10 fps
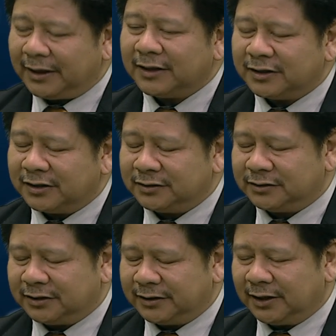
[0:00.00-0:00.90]
taking the
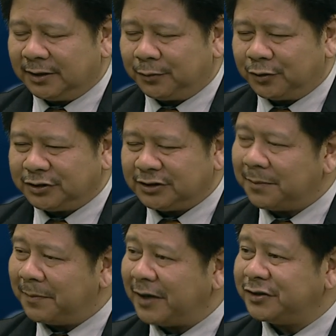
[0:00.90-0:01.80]
Jendela approach,
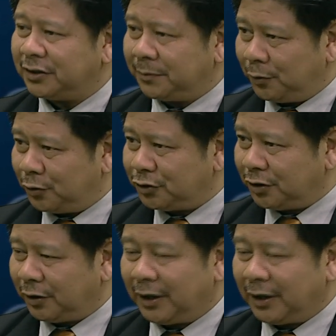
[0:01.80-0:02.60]
is a measured approach.